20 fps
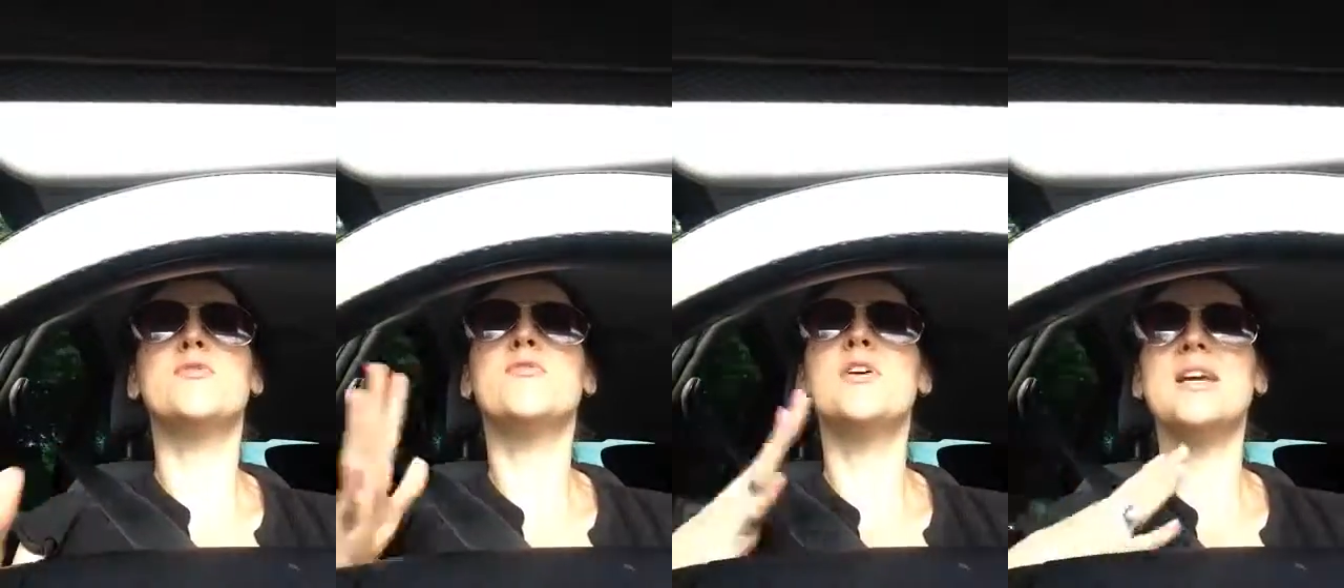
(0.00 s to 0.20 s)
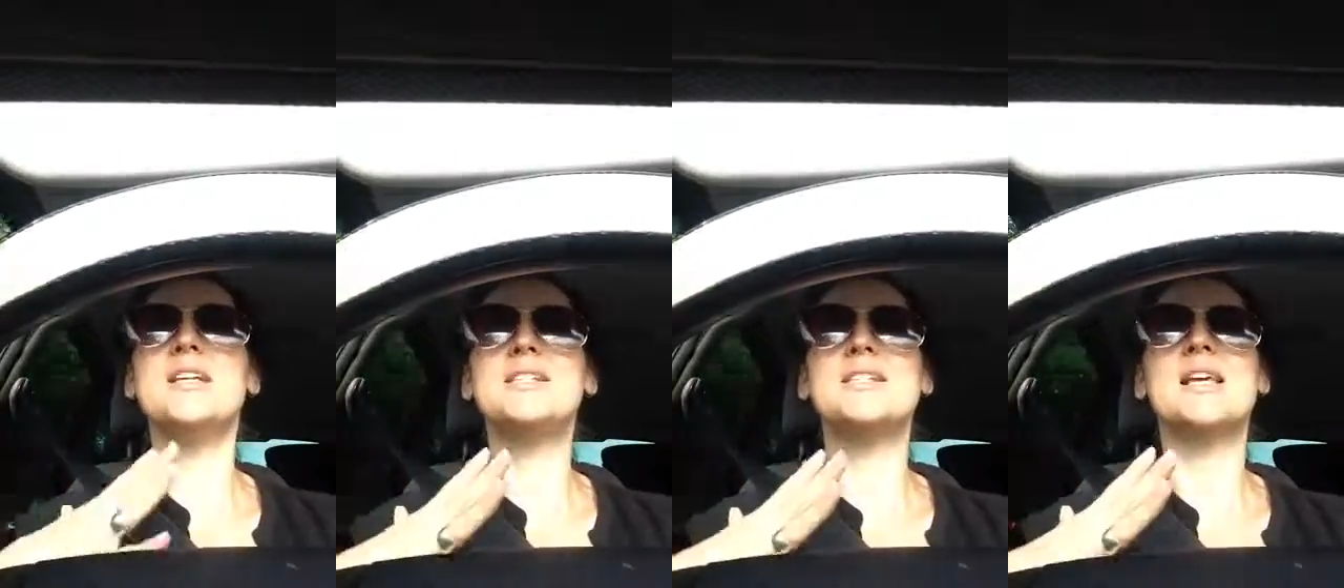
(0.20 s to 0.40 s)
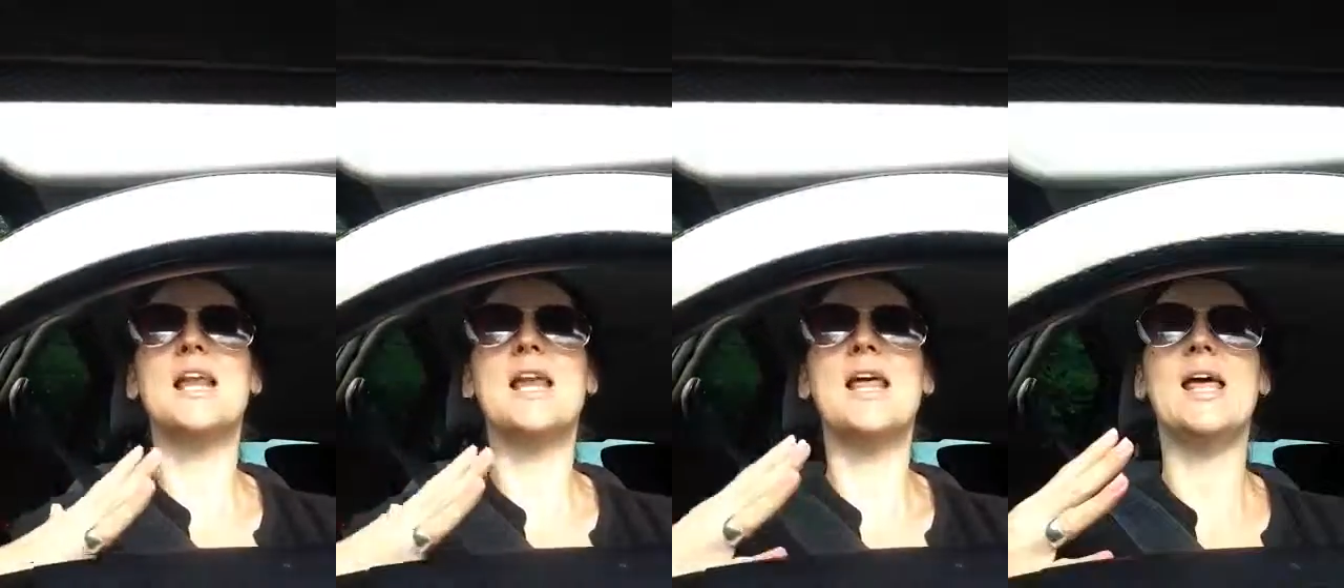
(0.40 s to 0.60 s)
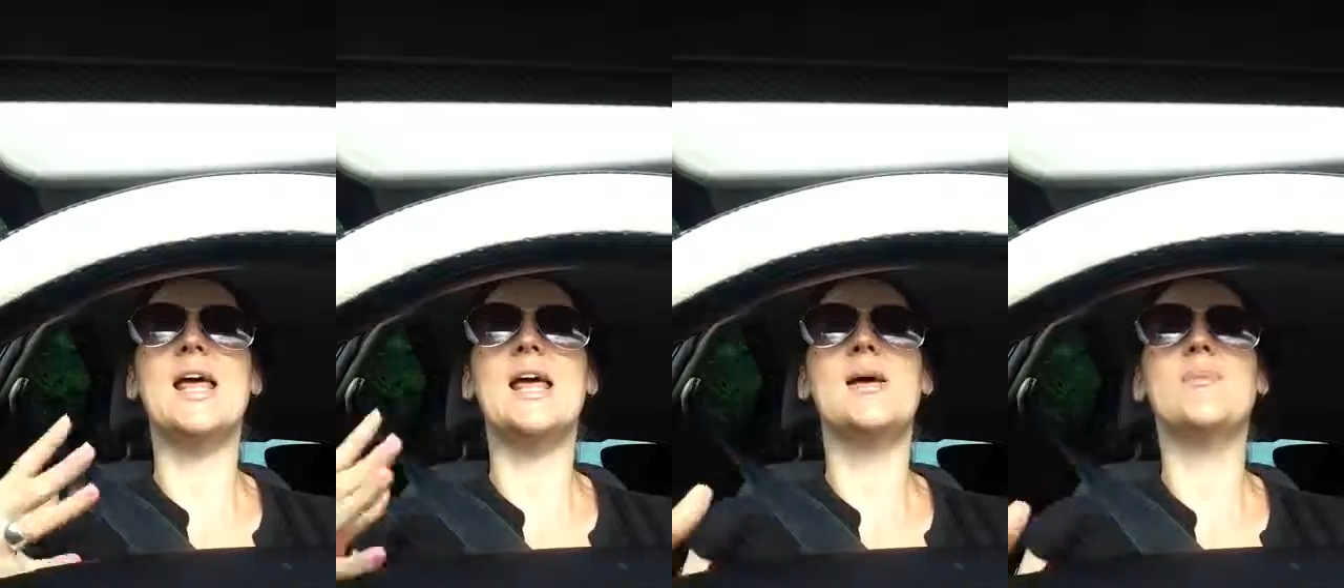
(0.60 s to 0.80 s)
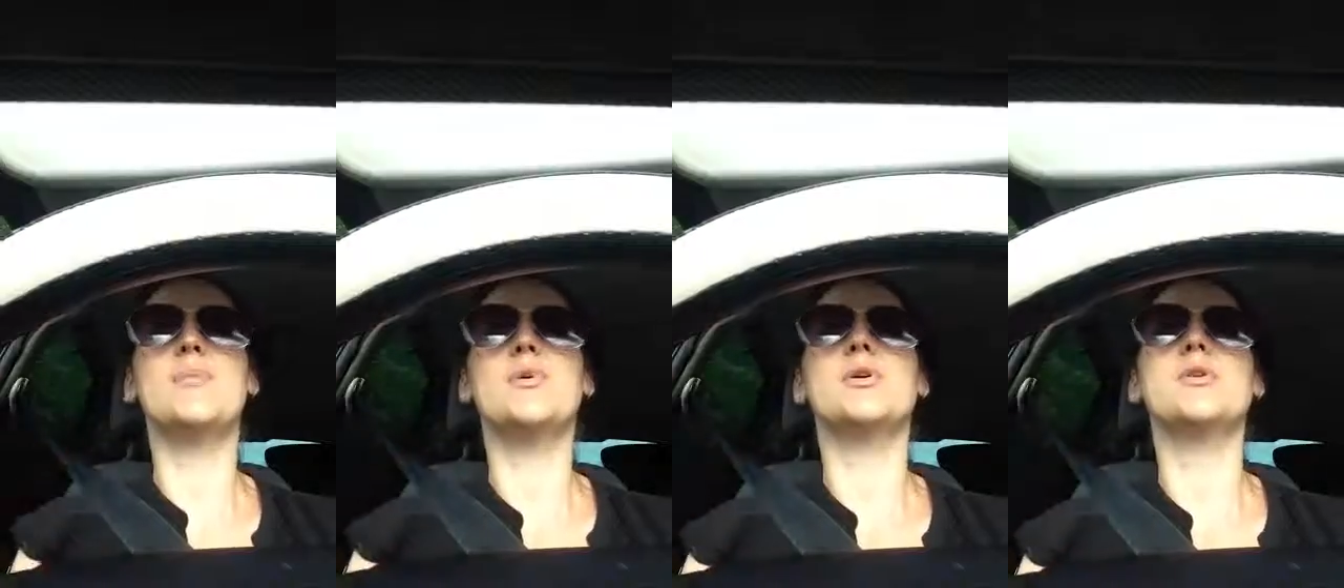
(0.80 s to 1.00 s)
face
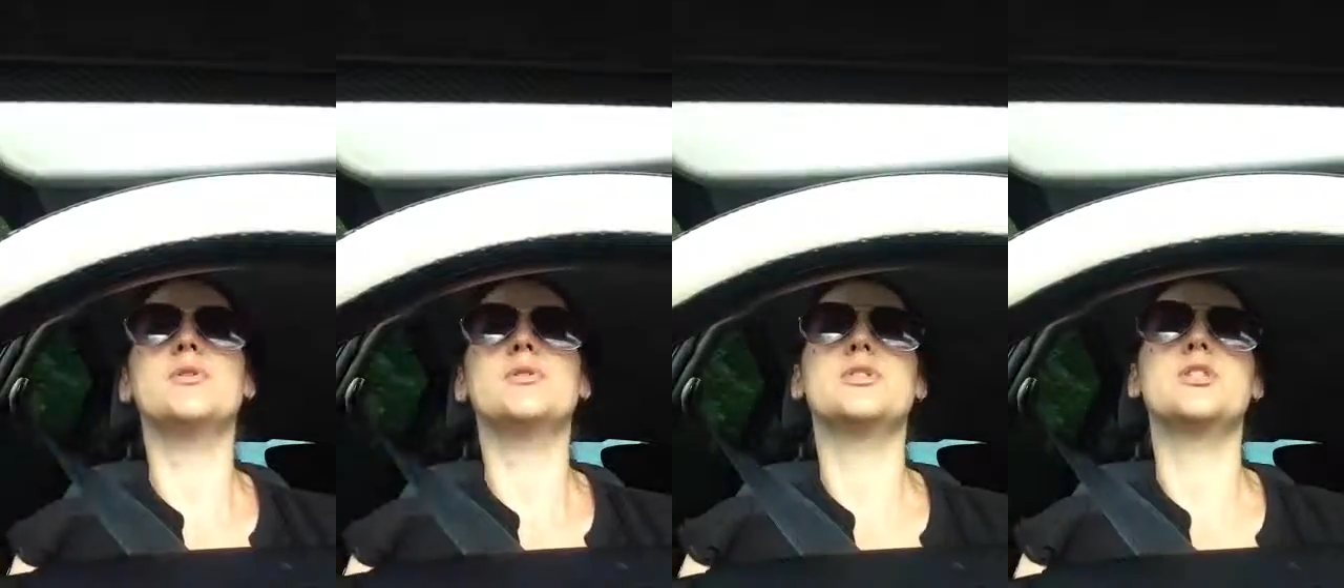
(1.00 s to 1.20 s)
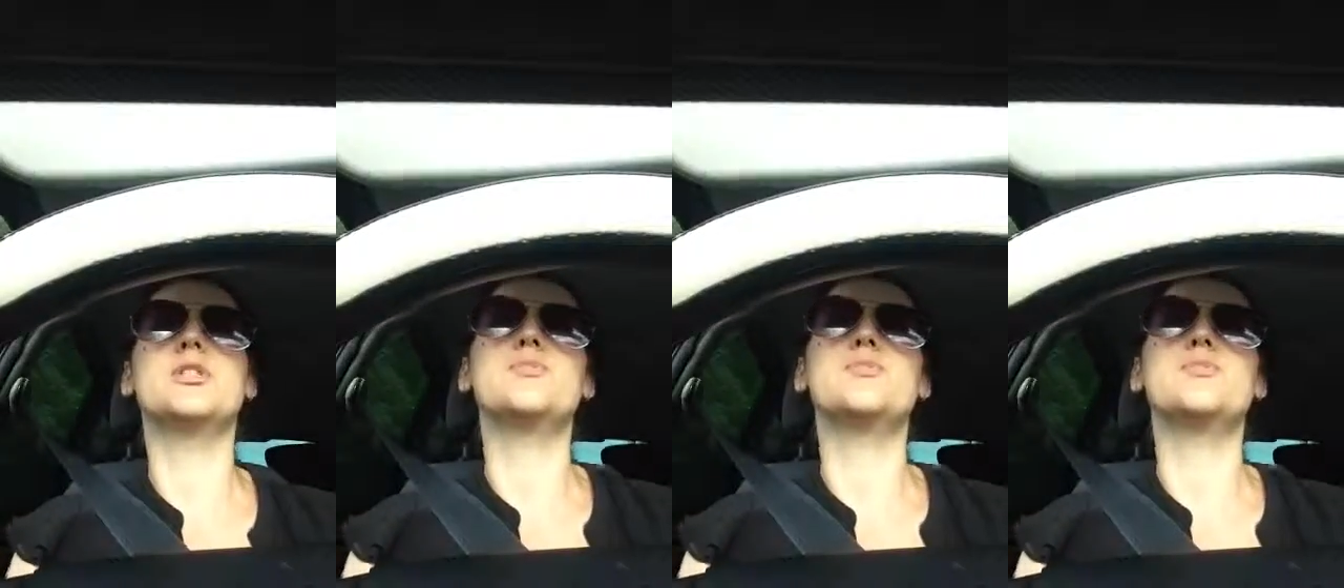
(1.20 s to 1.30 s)
clear but